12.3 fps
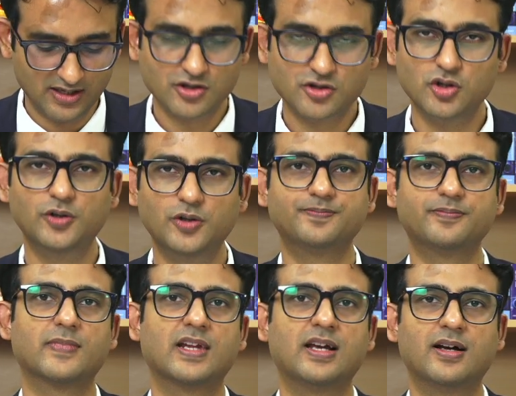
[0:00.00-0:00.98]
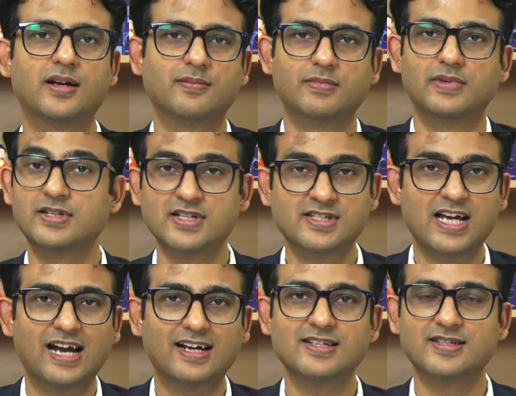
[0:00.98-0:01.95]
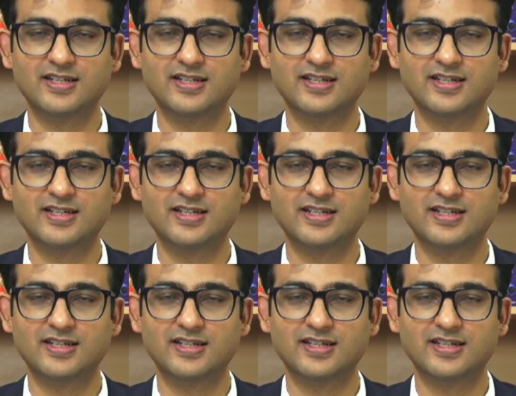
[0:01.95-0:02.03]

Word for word: So uh, it's, it's that easy.